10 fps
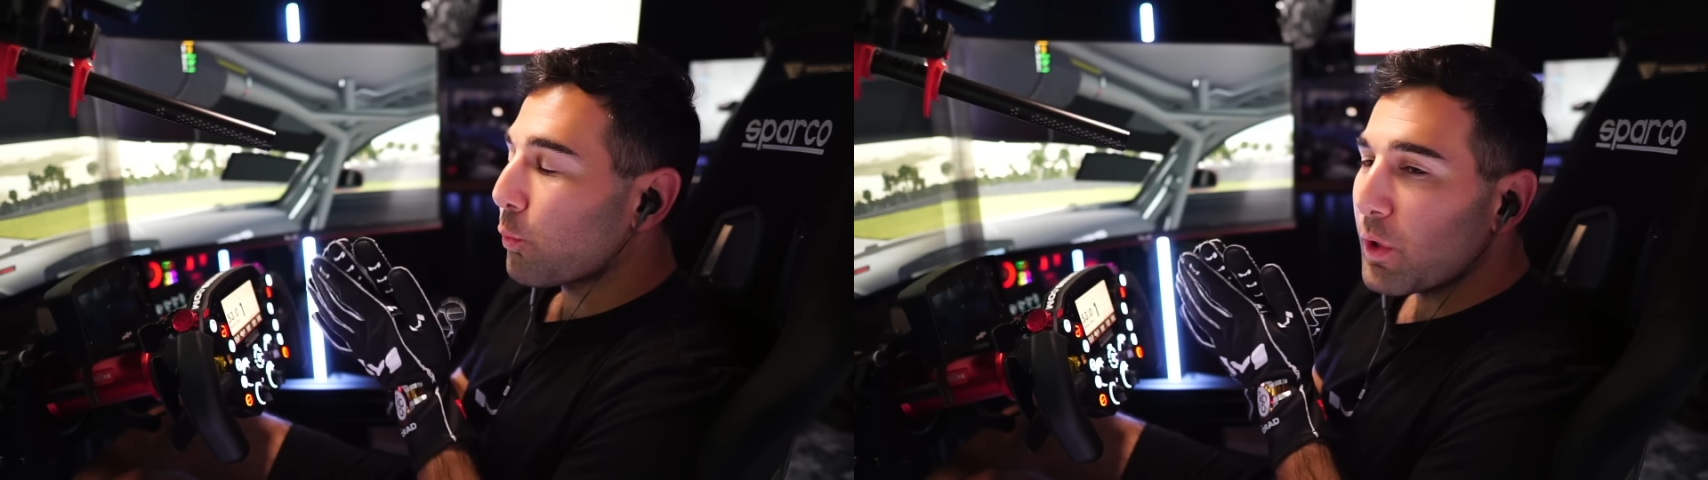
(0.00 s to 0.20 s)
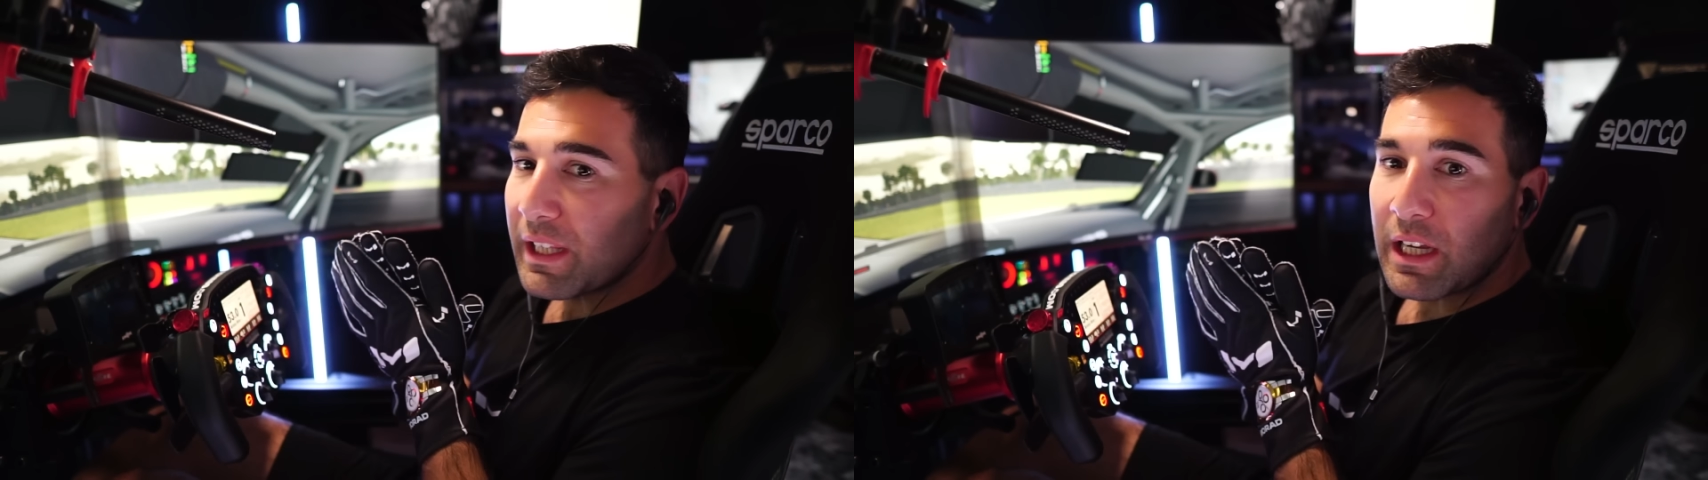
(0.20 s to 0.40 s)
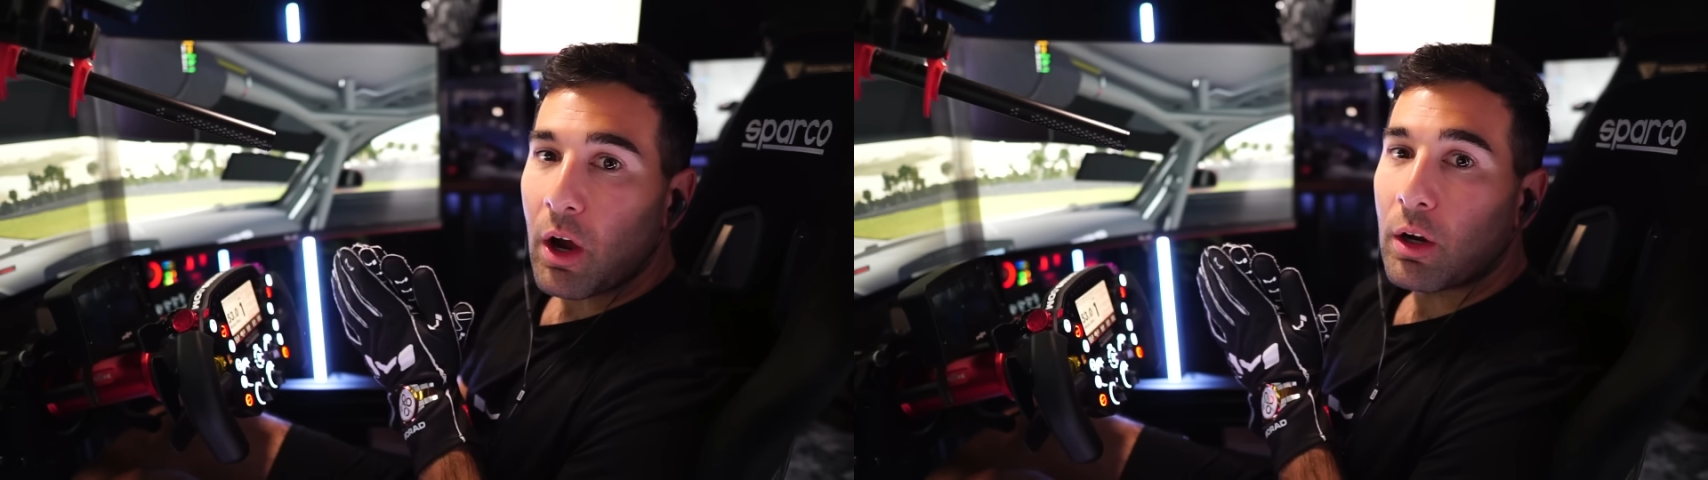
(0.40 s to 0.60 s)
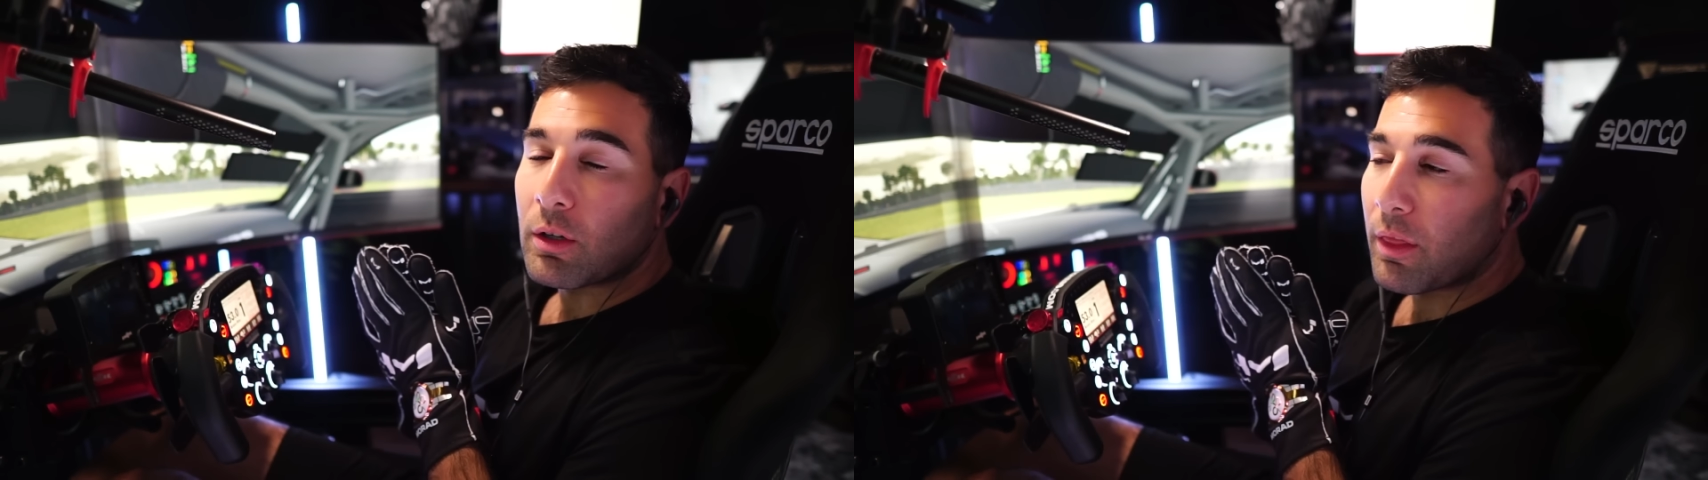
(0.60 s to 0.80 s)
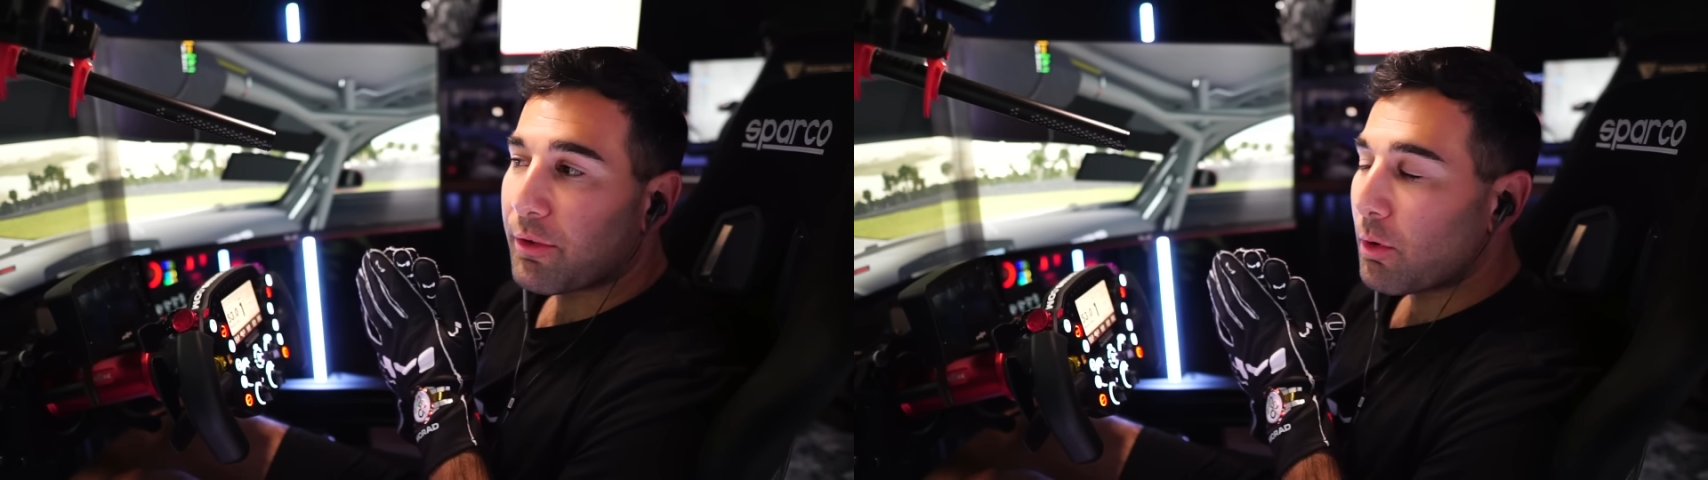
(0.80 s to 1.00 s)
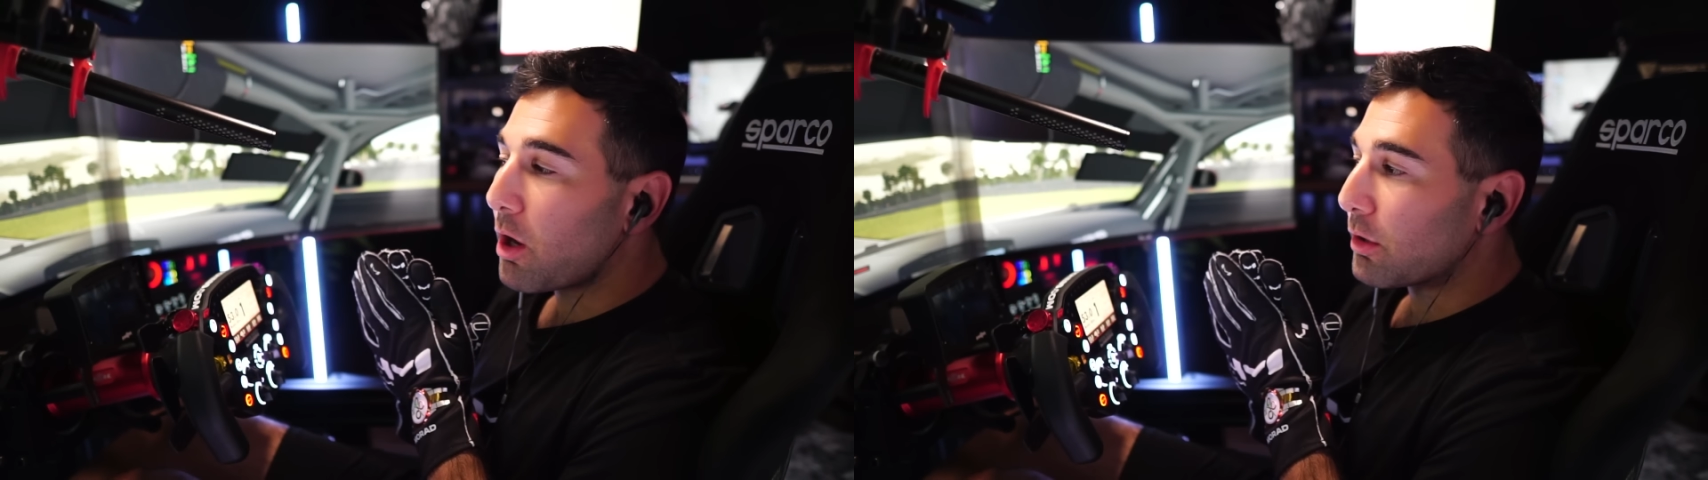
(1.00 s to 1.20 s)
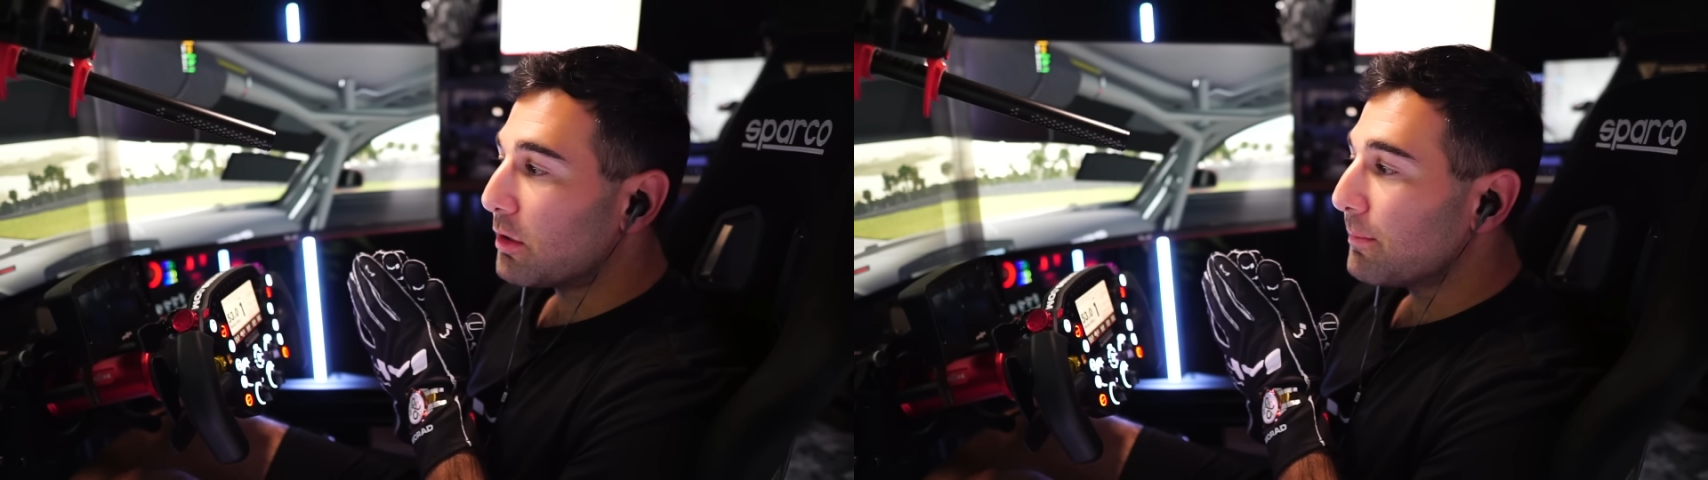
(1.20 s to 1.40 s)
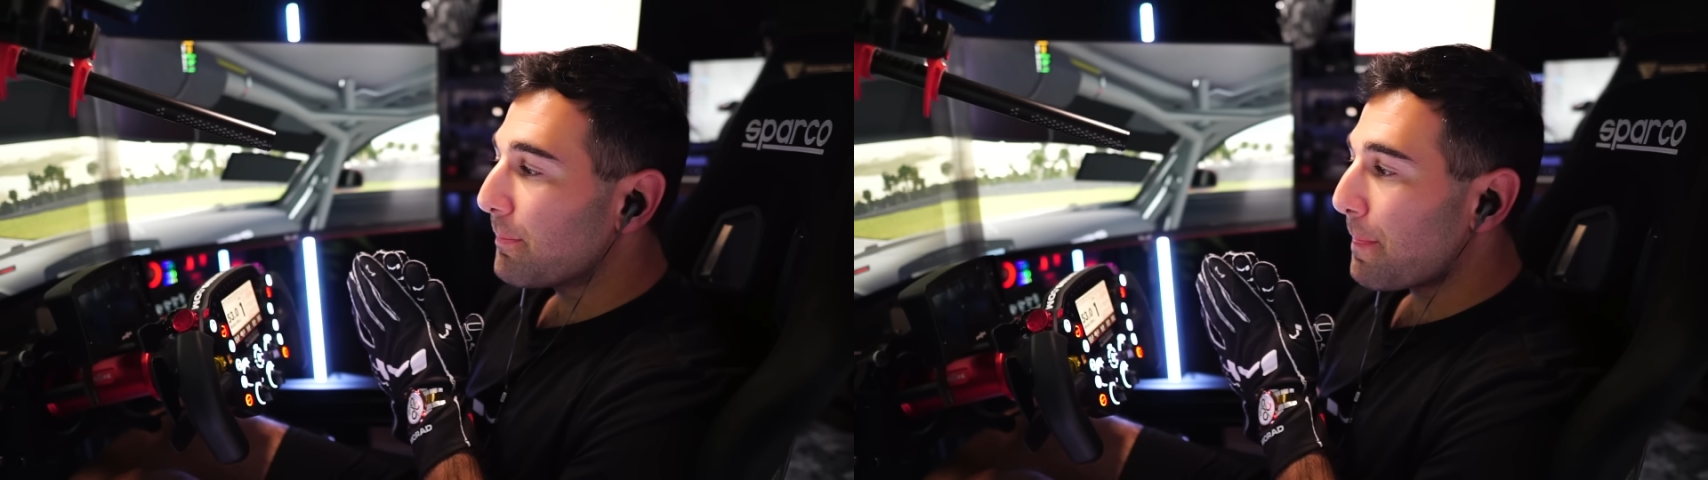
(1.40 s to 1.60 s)
really hard on
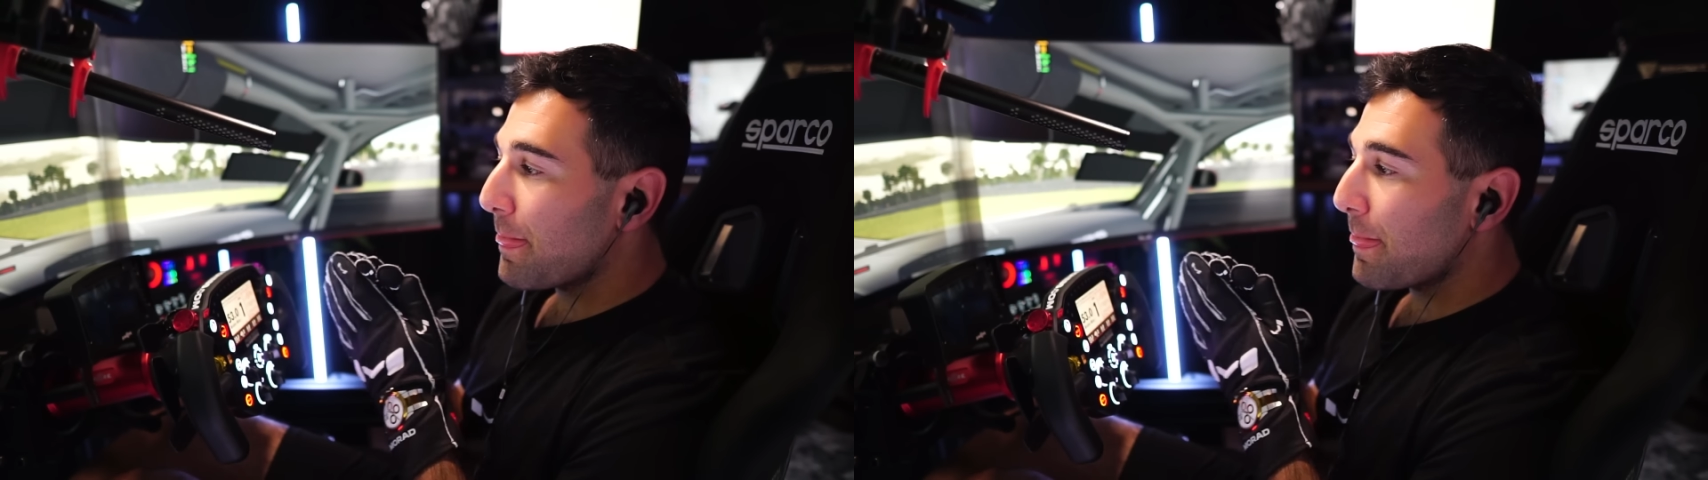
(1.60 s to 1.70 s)
throttle,